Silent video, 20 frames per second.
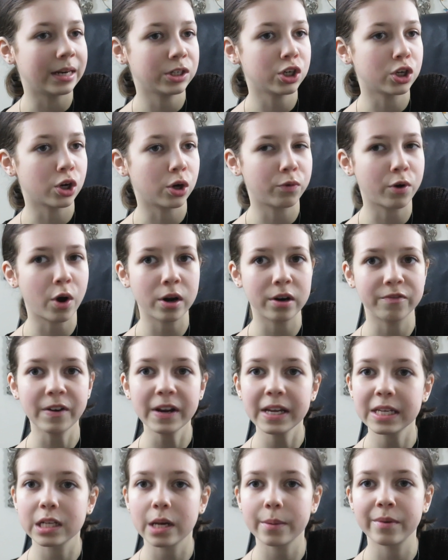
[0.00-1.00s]
you know, kind of
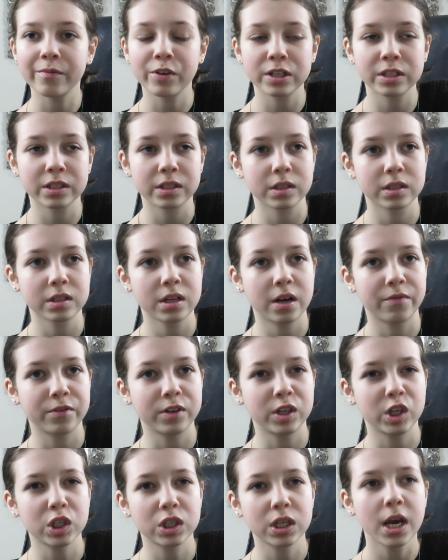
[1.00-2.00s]
FaceTiming friends and stuff
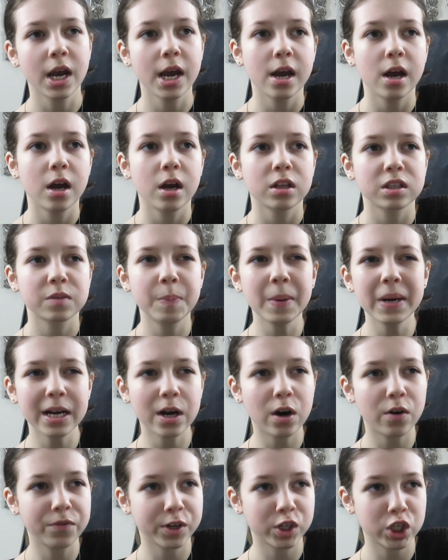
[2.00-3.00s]
and just
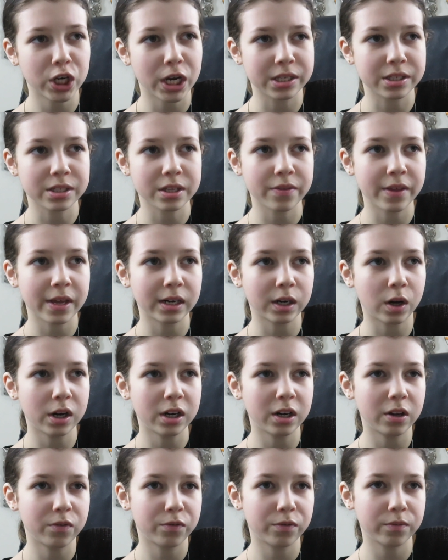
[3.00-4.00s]
spilling it off your chest and then
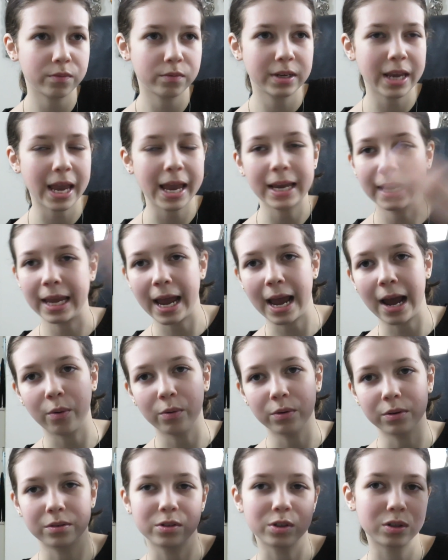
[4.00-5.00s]
kind of getting it
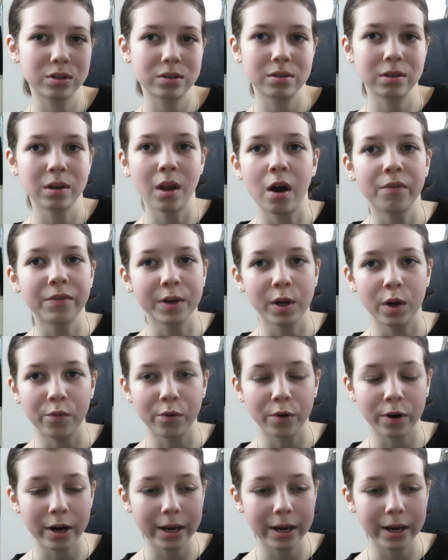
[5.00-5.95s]
out and just laughing over